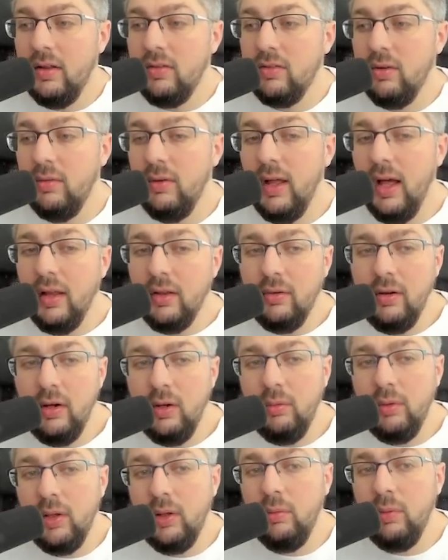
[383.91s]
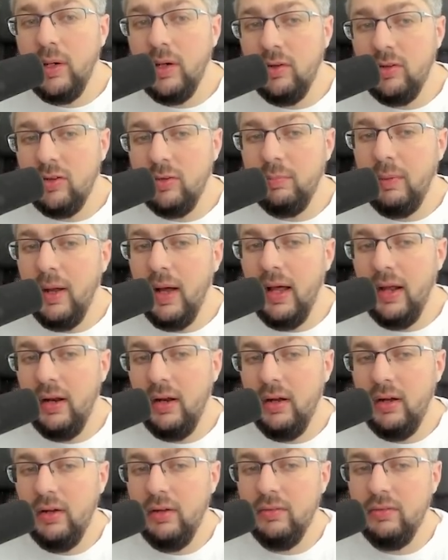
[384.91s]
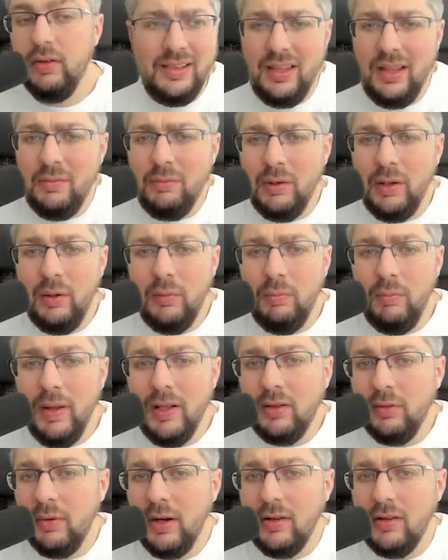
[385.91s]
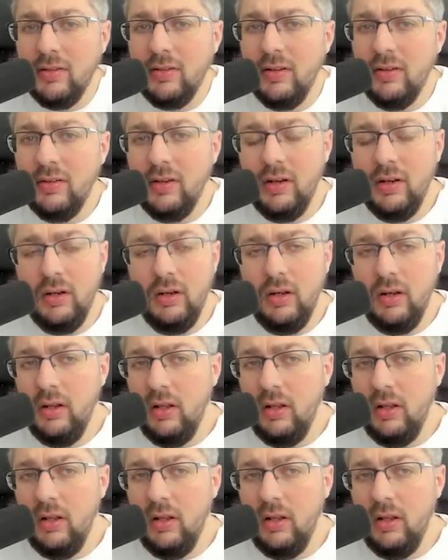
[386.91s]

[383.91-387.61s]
And so now they're in a really weird spot of, did we make the right decision?